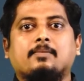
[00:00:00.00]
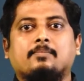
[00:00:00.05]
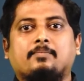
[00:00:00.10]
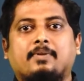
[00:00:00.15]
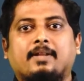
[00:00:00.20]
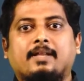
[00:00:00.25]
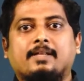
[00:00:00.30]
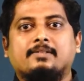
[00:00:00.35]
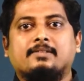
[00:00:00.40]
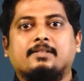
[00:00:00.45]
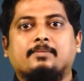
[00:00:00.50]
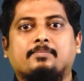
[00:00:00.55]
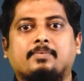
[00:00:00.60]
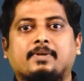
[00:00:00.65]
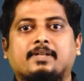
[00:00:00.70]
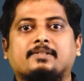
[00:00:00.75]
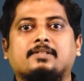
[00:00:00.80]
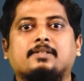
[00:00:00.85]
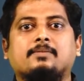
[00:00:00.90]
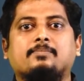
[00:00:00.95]
plus the
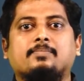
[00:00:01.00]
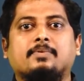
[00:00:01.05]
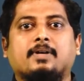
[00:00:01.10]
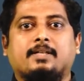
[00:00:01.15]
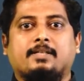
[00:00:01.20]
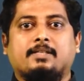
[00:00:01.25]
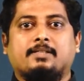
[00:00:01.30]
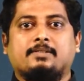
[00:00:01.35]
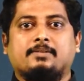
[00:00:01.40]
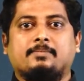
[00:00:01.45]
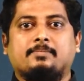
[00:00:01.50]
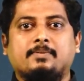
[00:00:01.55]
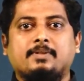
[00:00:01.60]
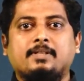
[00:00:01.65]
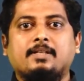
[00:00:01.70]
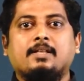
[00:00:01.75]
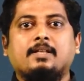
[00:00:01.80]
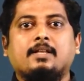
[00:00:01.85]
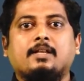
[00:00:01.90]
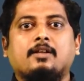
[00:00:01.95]
present
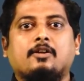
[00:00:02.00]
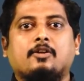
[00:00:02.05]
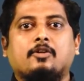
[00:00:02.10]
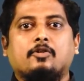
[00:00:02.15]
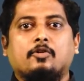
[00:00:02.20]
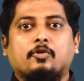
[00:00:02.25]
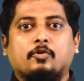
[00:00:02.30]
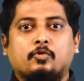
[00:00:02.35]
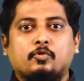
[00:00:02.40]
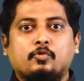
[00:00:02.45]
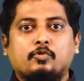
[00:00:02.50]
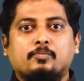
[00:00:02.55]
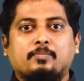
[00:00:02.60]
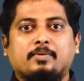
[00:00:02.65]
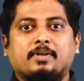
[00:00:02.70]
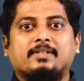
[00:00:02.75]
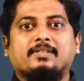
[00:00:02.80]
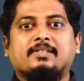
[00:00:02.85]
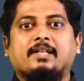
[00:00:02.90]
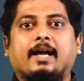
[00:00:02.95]
participle, root
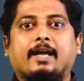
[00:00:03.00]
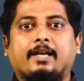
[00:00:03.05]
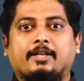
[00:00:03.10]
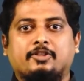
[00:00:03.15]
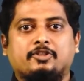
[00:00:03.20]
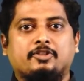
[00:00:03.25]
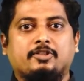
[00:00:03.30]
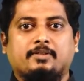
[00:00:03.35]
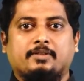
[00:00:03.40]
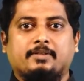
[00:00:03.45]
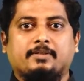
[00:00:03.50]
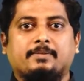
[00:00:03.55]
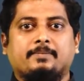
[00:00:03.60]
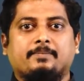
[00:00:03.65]
plus ing.